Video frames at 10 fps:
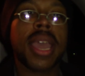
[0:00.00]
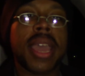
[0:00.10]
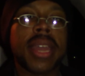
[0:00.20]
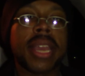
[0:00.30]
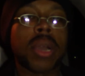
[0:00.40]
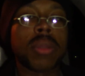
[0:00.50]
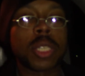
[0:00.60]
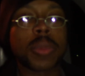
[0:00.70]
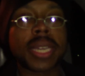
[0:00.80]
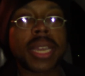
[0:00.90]
and they only
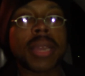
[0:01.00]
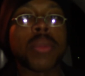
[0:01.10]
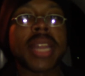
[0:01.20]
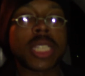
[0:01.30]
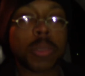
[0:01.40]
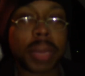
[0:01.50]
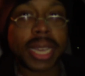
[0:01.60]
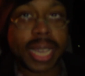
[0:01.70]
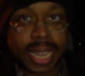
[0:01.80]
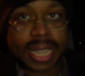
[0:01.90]
speak, and when they
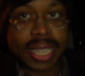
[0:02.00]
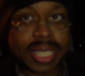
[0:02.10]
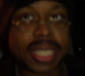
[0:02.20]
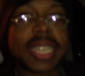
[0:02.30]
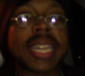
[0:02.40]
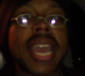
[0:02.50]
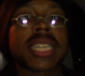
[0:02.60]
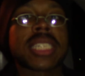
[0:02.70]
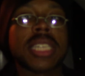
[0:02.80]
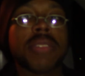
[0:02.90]
speak English, it
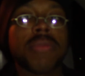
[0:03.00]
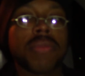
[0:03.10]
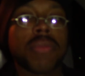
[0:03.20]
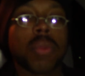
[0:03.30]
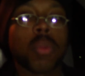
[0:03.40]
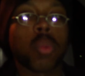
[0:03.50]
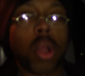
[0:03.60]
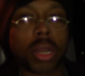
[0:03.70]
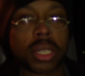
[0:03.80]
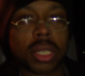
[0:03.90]
actually
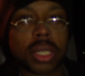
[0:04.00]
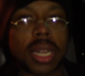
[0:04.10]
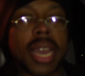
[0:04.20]
works.